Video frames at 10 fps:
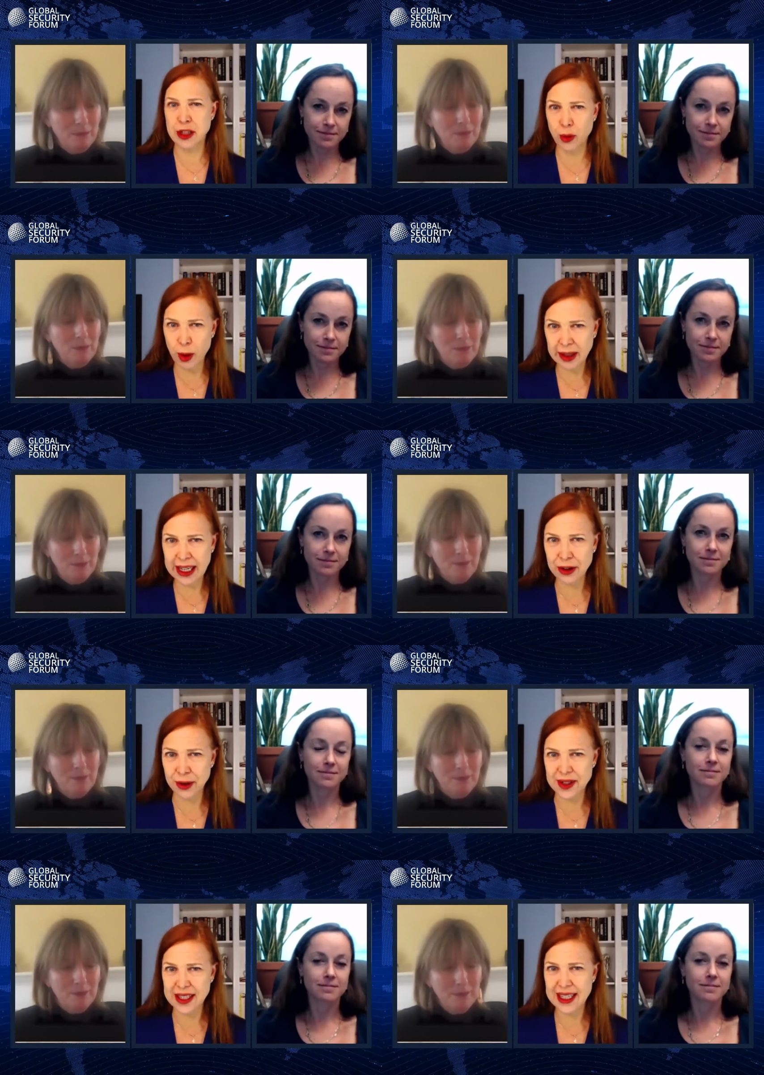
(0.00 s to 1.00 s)
Speaker 1: women
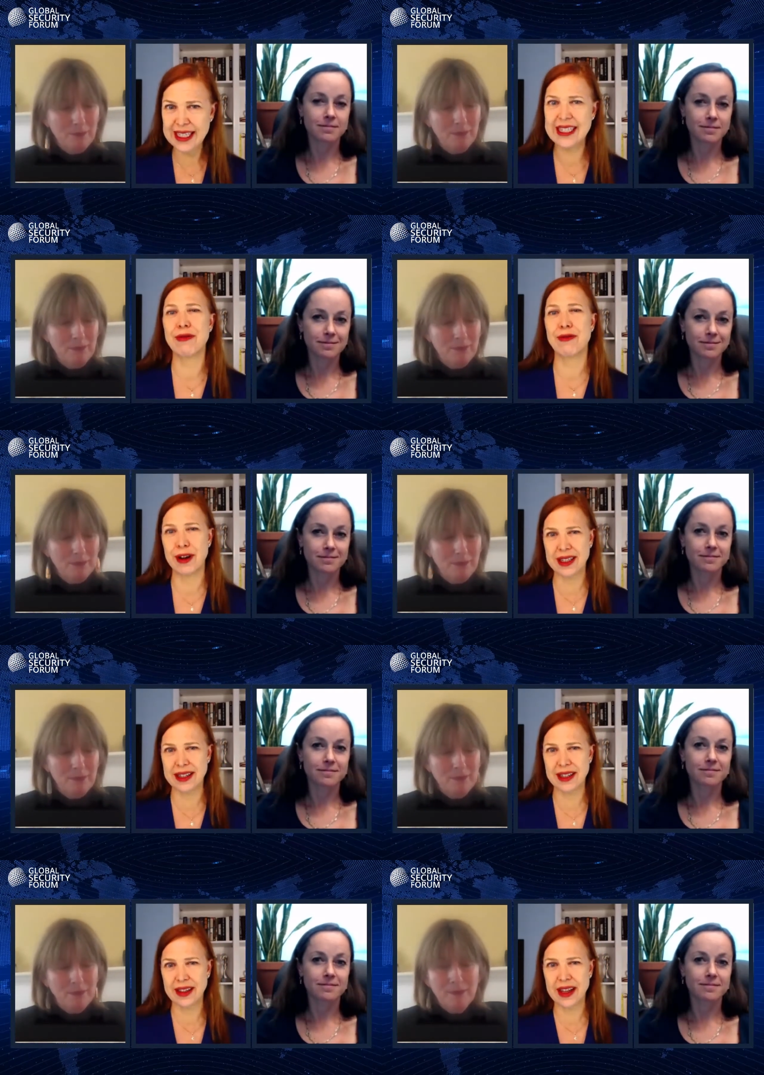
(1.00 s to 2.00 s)
leaders, different
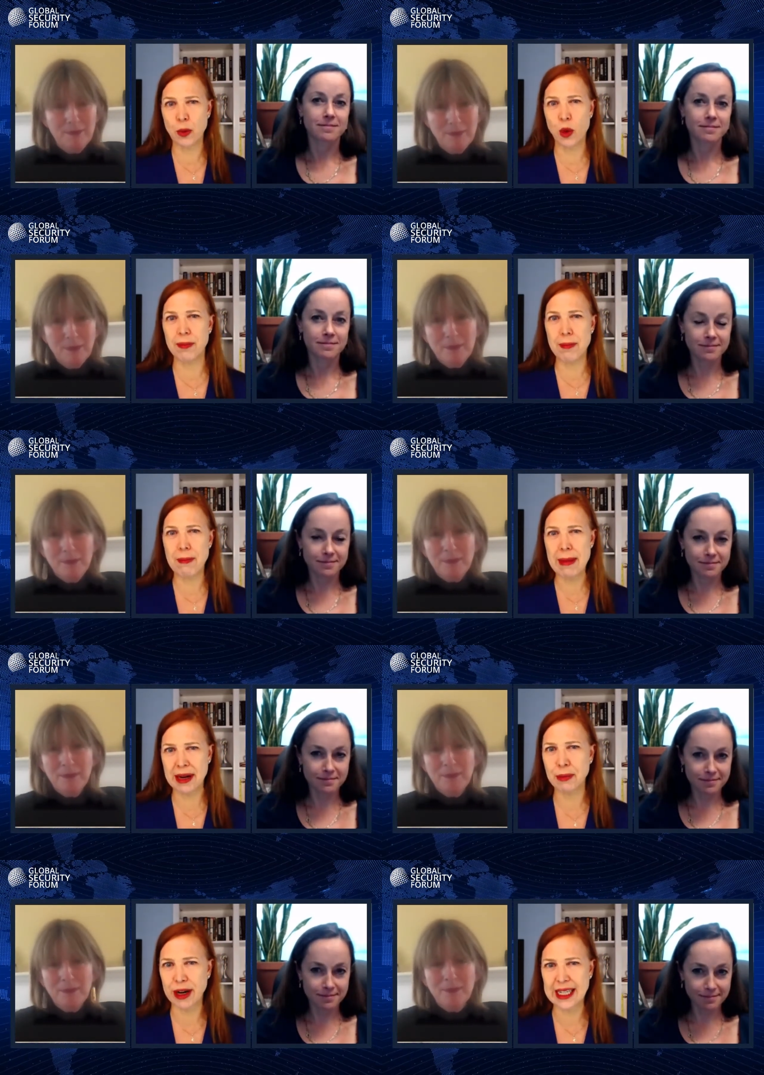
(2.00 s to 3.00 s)
than what men
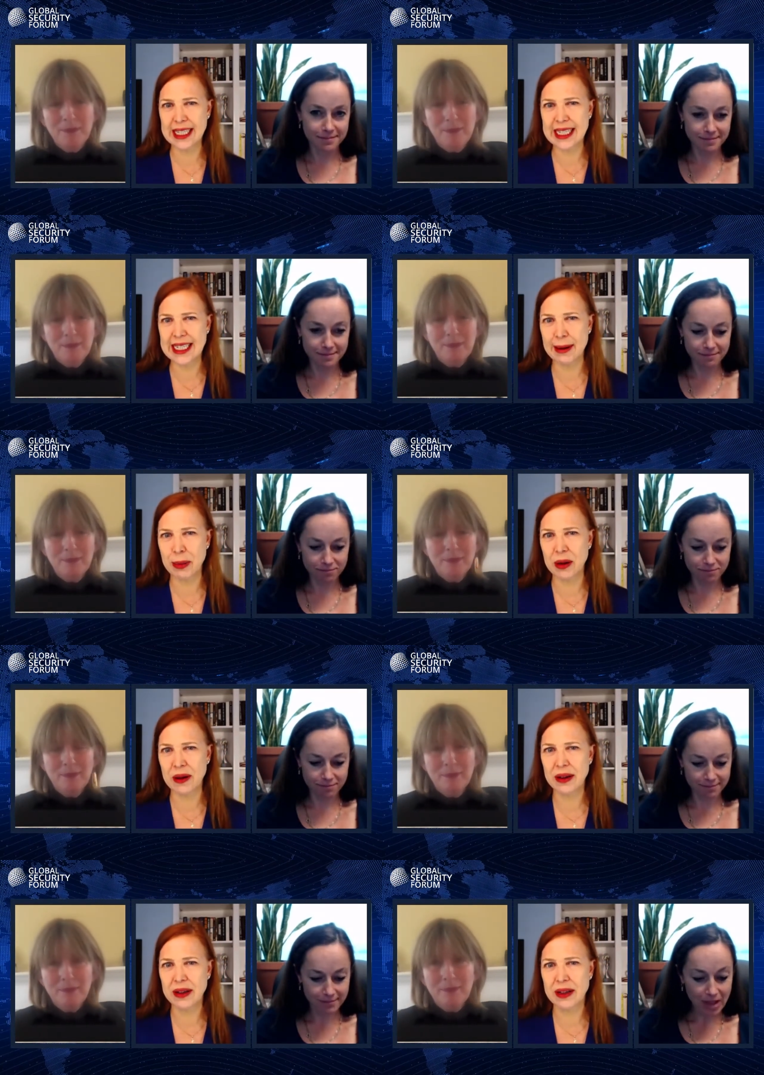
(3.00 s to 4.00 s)
bring to the table?
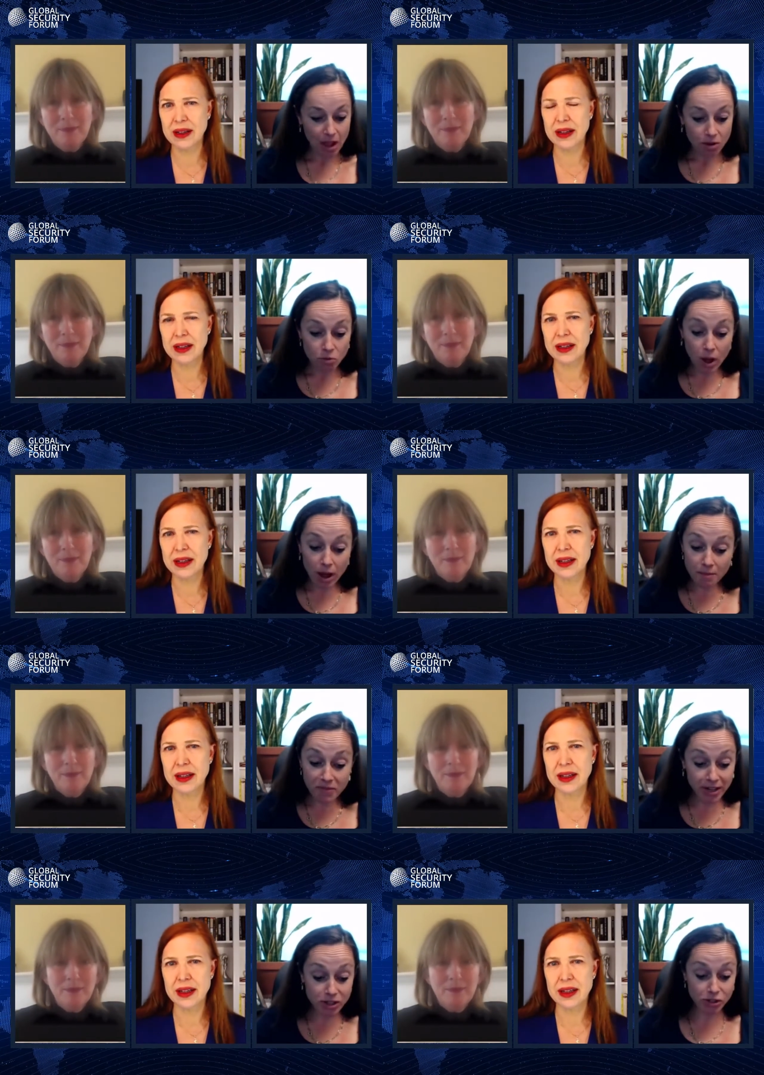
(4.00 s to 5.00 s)
Speaker 2: Well, I'm
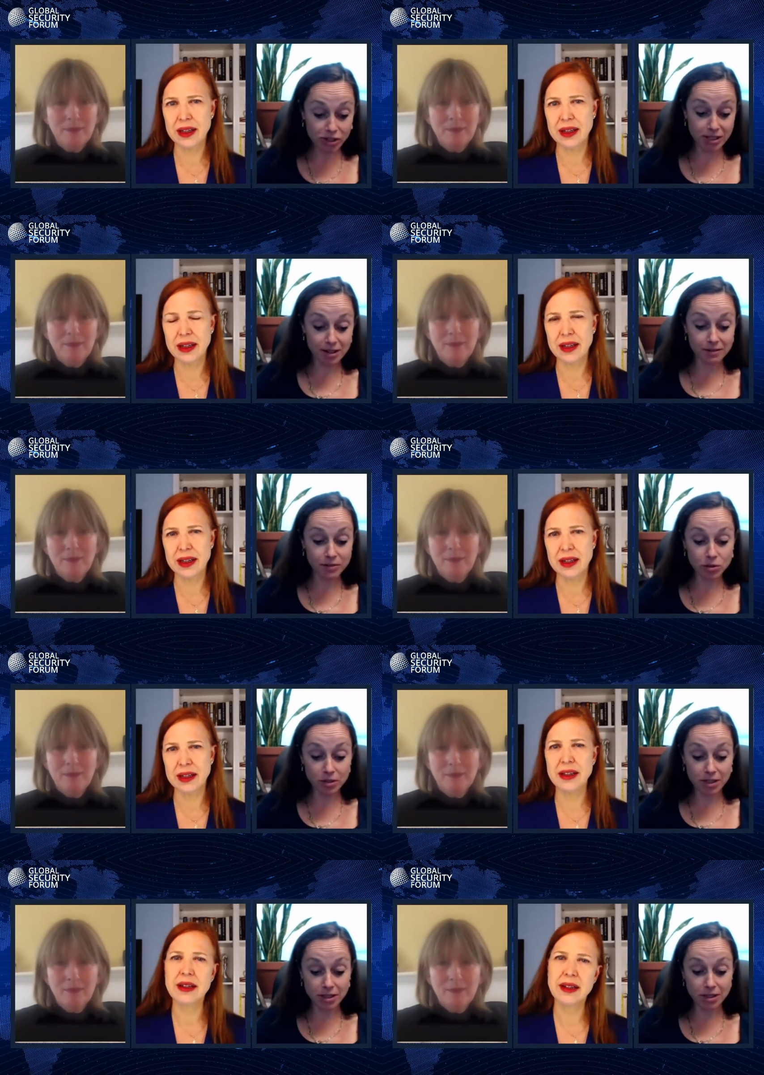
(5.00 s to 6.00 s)
very interested in
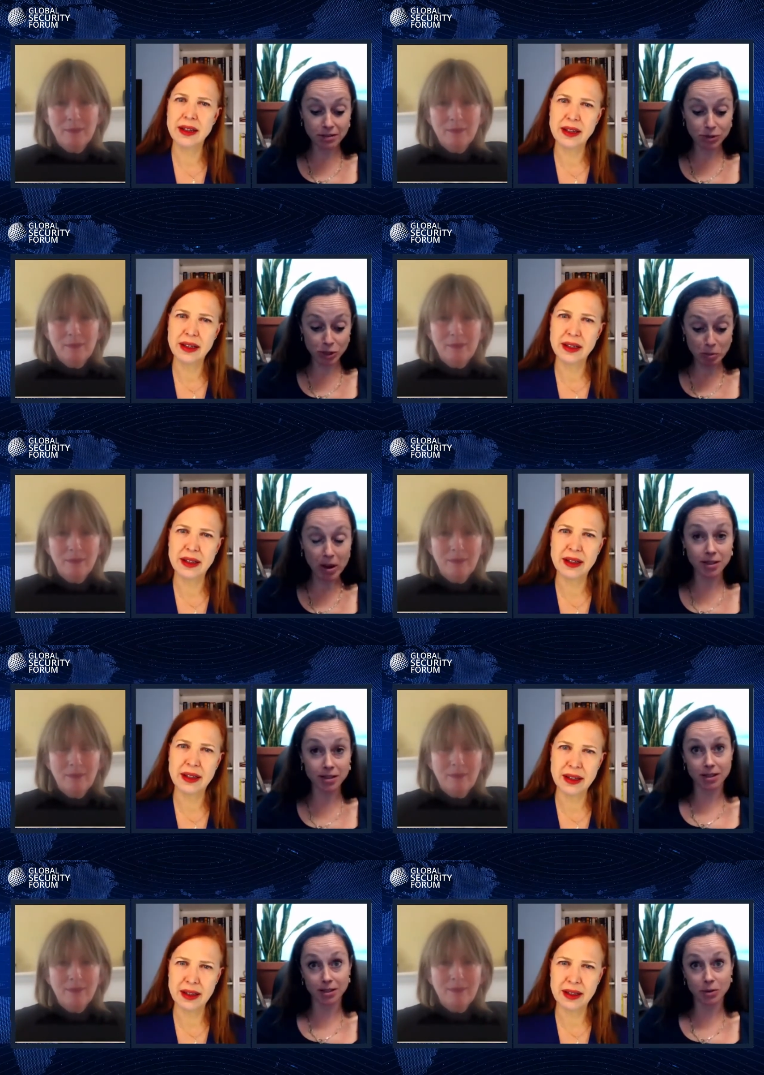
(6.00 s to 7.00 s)
Fionnuala's response to
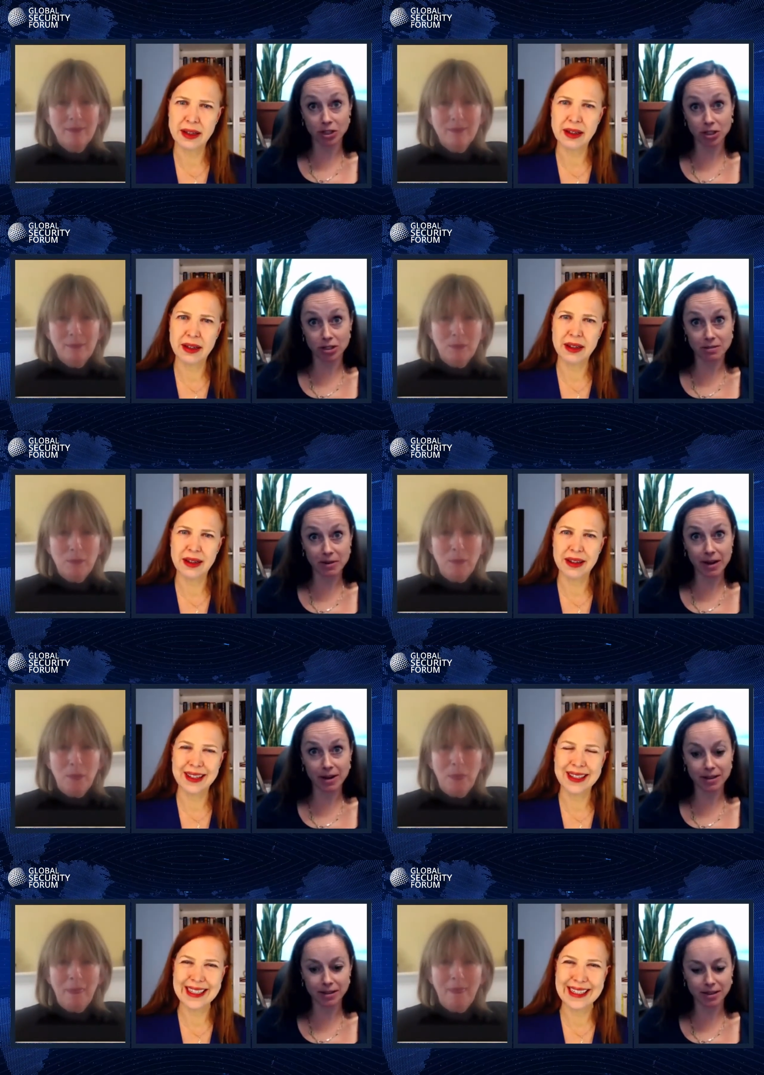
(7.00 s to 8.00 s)
this question
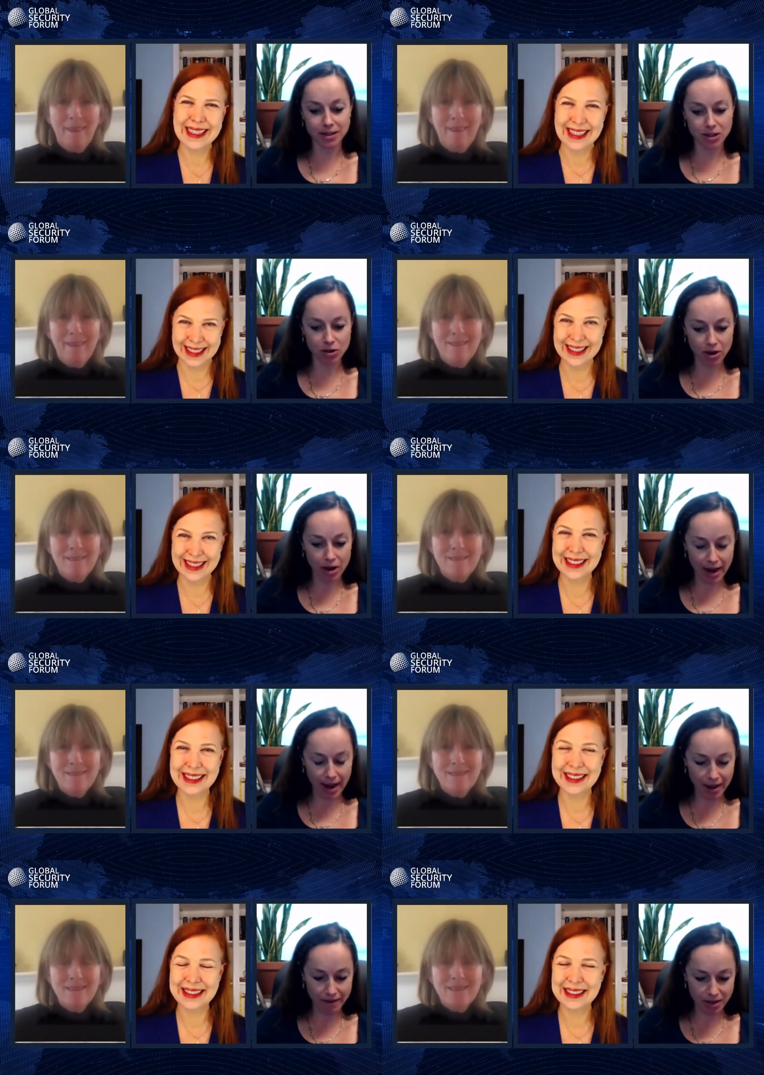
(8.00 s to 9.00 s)
because, you know, I
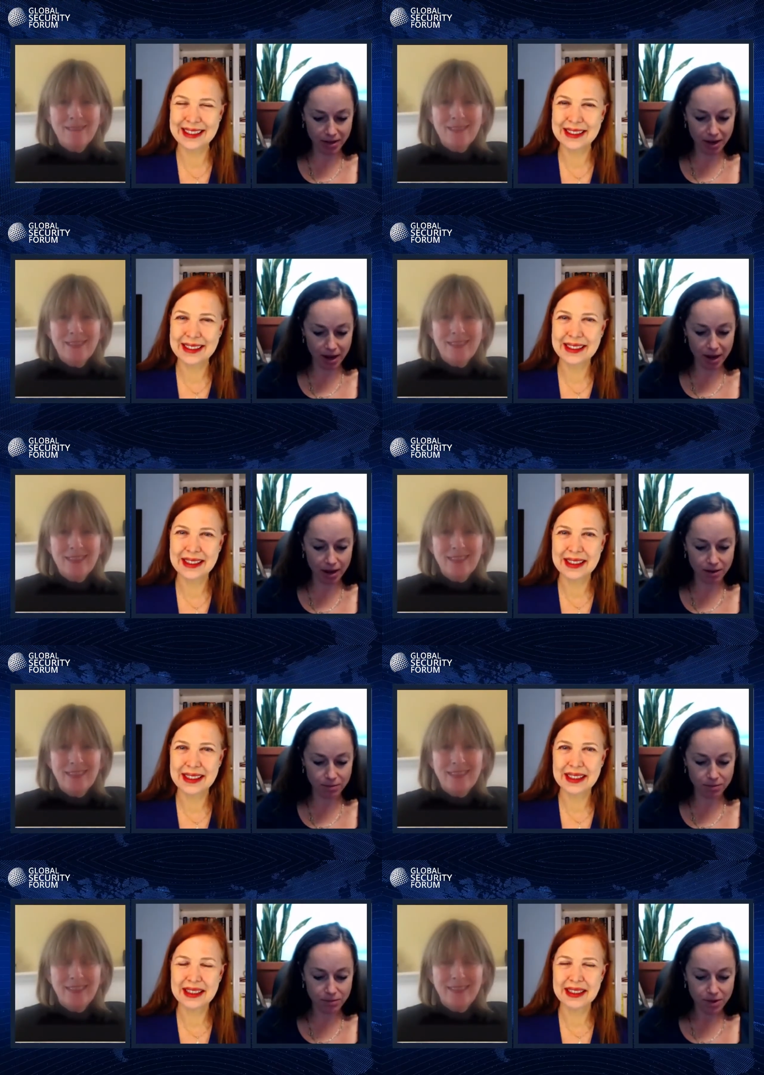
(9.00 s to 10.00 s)
haven't um,